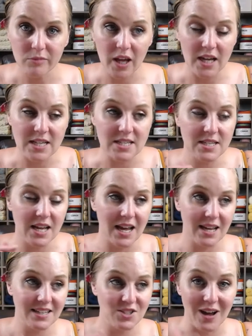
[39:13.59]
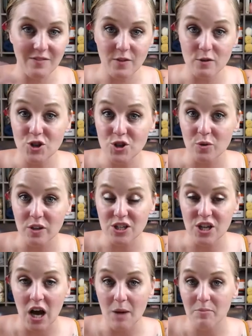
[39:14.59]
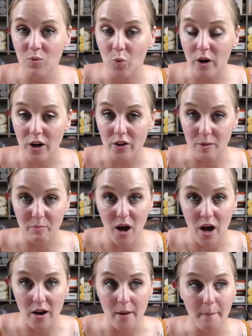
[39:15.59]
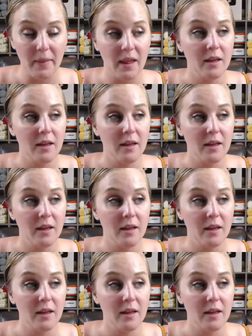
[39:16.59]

And so have those two on the top, one on the bottom.